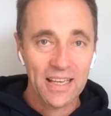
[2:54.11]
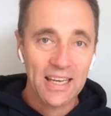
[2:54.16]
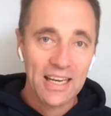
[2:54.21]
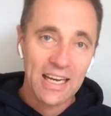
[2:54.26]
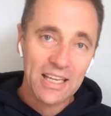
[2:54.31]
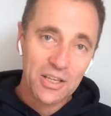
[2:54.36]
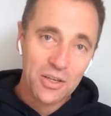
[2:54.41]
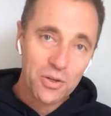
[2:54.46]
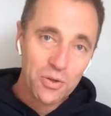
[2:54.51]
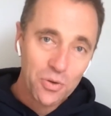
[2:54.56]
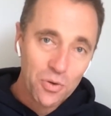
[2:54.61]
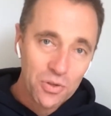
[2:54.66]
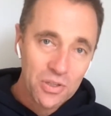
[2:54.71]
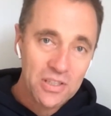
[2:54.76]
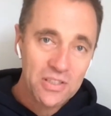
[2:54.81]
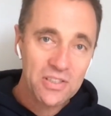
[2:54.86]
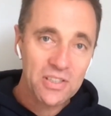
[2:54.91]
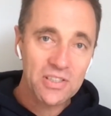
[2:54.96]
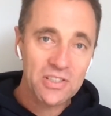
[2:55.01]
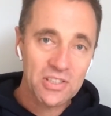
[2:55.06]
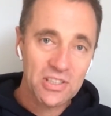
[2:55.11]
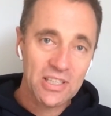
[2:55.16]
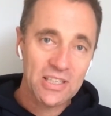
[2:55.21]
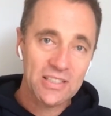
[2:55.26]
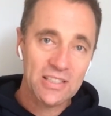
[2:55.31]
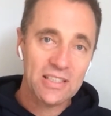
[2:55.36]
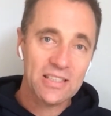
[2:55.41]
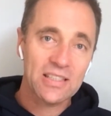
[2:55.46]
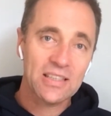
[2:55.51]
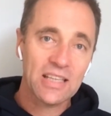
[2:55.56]
And according to
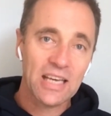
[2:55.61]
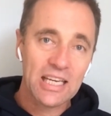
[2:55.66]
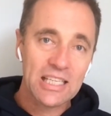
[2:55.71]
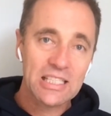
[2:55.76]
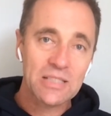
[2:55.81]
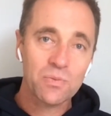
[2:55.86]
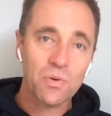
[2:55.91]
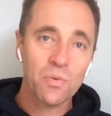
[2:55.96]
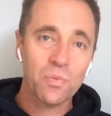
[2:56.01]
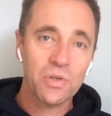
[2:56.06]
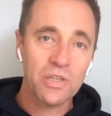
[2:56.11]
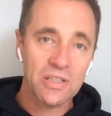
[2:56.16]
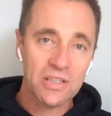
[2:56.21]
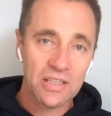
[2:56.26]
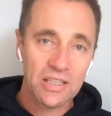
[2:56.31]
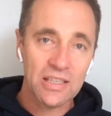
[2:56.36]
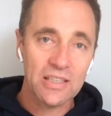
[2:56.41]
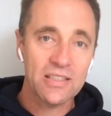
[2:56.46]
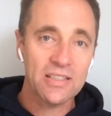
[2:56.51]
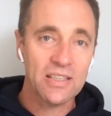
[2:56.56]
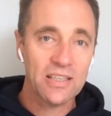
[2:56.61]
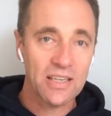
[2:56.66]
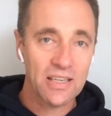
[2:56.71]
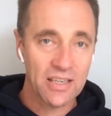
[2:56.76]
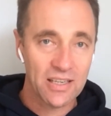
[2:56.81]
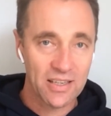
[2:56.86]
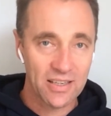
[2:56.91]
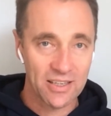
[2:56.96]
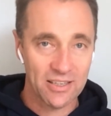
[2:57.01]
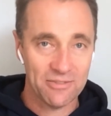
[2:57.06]
Jesus, that's what we need to
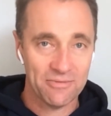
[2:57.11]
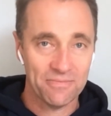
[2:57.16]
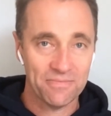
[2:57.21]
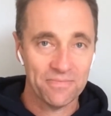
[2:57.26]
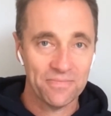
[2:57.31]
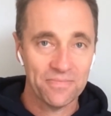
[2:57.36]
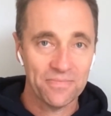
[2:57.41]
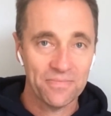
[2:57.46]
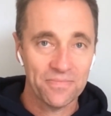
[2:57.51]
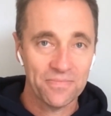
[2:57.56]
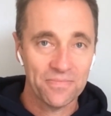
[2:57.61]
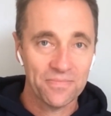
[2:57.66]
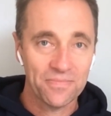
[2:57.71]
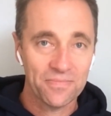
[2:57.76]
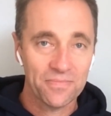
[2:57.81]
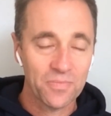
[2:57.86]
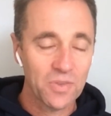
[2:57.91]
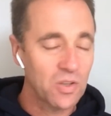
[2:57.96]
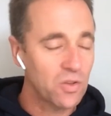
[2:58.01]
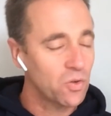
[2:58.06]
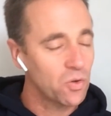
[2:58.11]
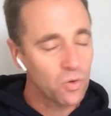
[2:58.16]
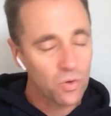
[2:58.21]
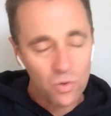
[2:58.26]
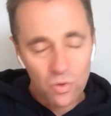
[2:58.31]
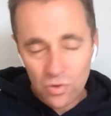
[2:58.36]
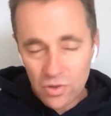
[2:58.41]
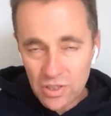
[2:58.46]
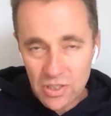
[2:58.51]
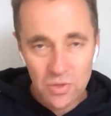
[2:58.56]
hear with
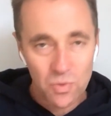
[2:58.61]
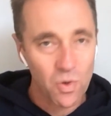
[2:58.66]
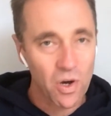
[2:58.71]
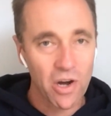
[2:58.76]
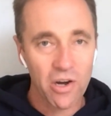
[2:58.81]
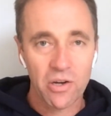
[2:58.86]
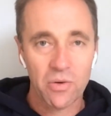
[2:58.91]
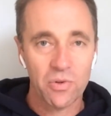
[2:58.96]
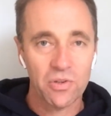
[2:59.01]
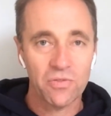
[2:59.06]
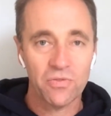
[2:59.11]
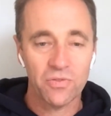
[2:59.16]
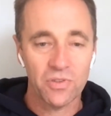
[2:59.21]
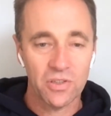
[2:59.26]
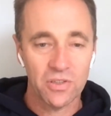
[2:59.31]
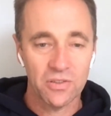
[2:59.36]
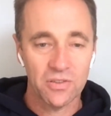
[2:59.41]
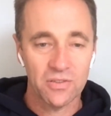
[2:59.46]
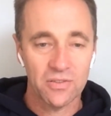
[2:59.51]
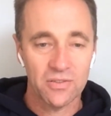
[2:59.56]
all this worry we feel.